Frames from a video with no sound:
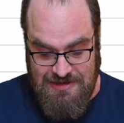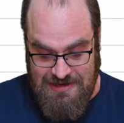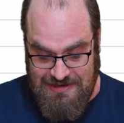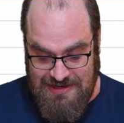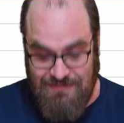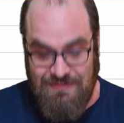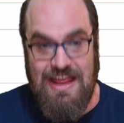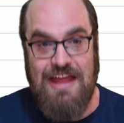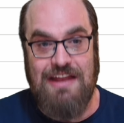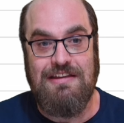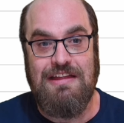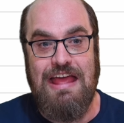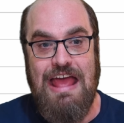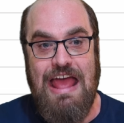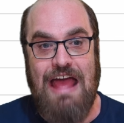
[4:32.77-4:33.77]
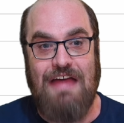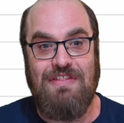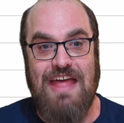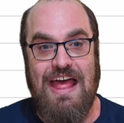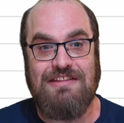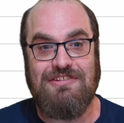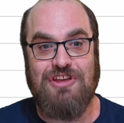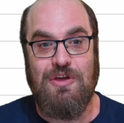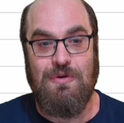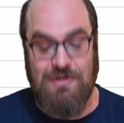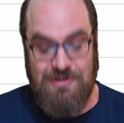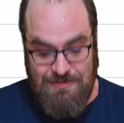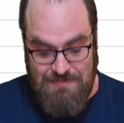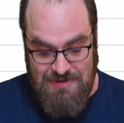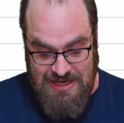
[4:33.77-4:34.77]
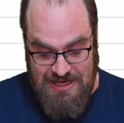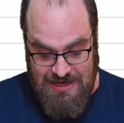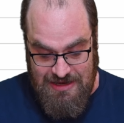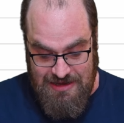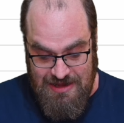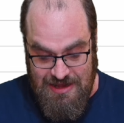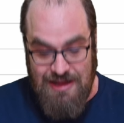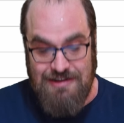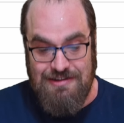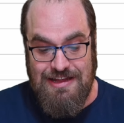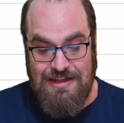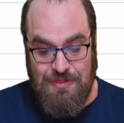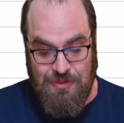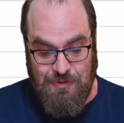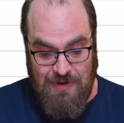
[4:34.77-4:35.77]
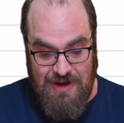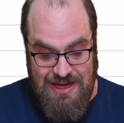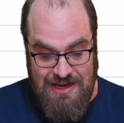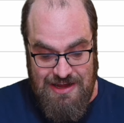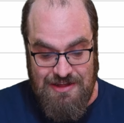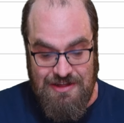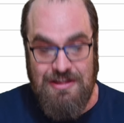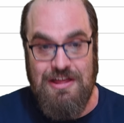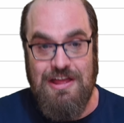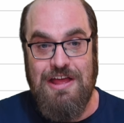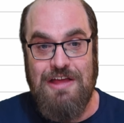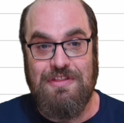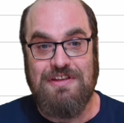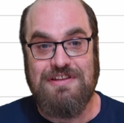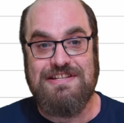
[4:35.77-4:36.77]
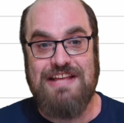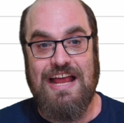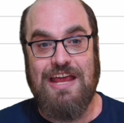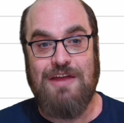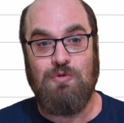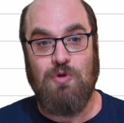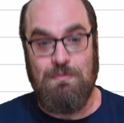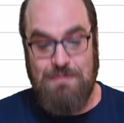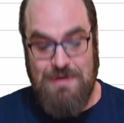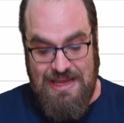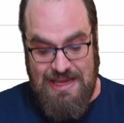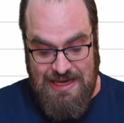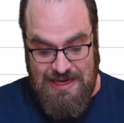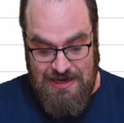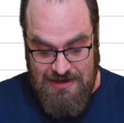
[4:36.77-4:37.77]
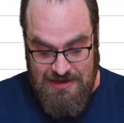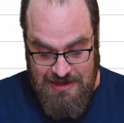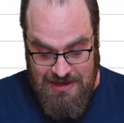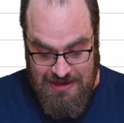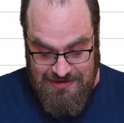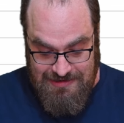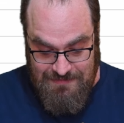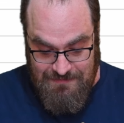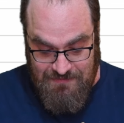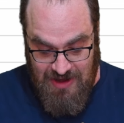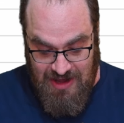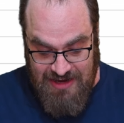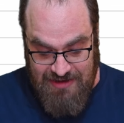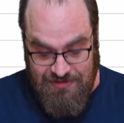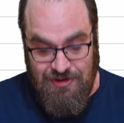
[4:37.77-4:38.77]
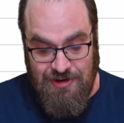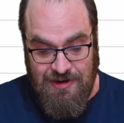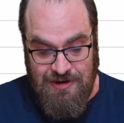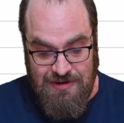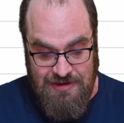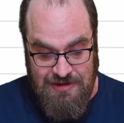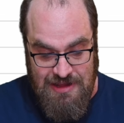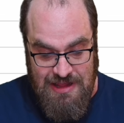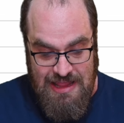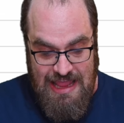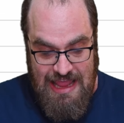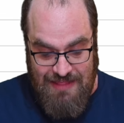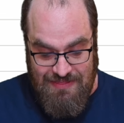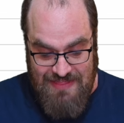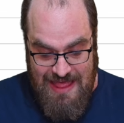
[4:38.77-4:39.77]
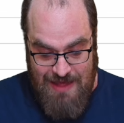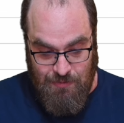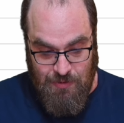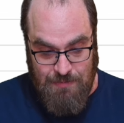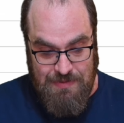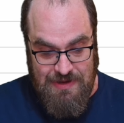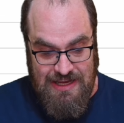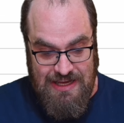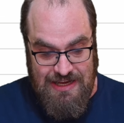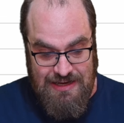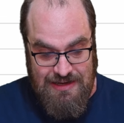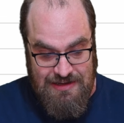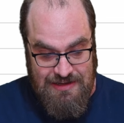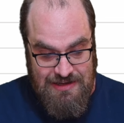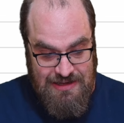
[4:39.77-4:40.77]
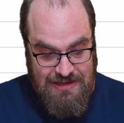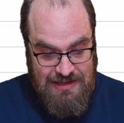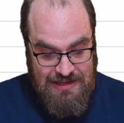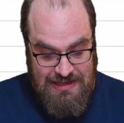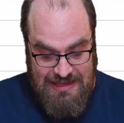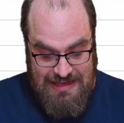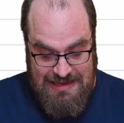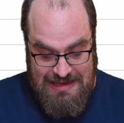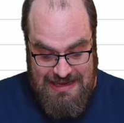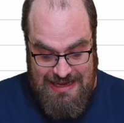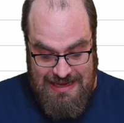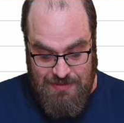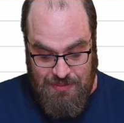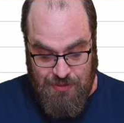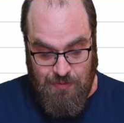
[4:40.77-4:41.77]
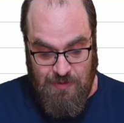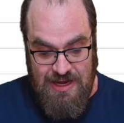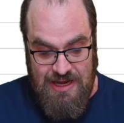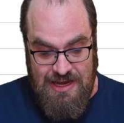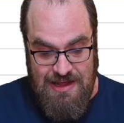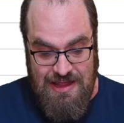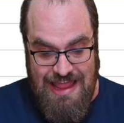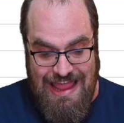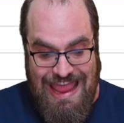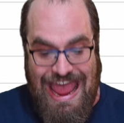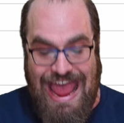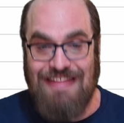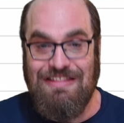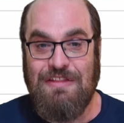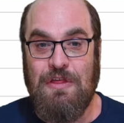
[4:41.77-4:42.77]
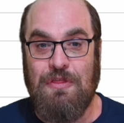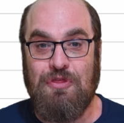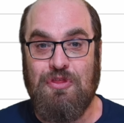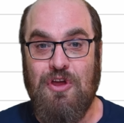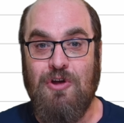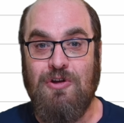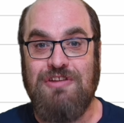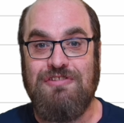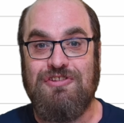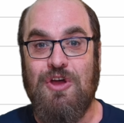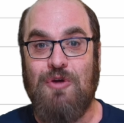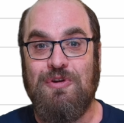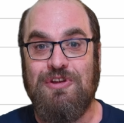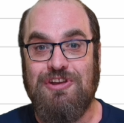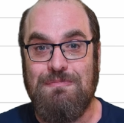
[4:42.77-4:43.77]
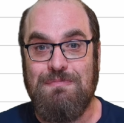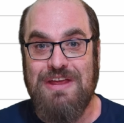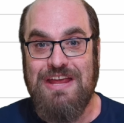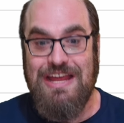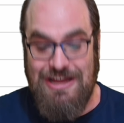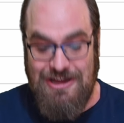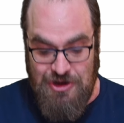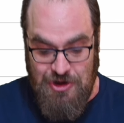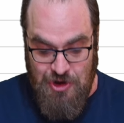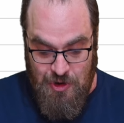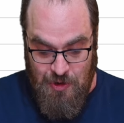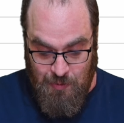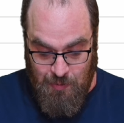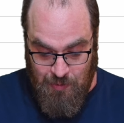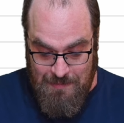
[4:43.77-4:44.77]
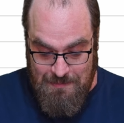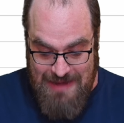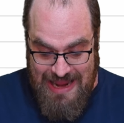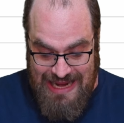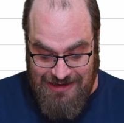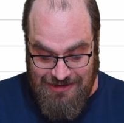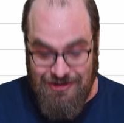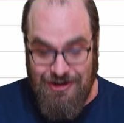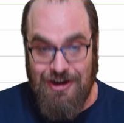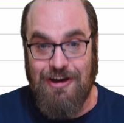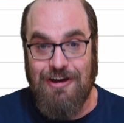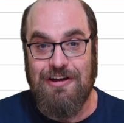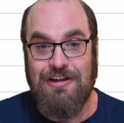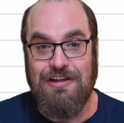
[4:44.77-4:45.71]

and that's going to be D3. The second will be divisor, and that will be E3. And then the third is going to be remainder.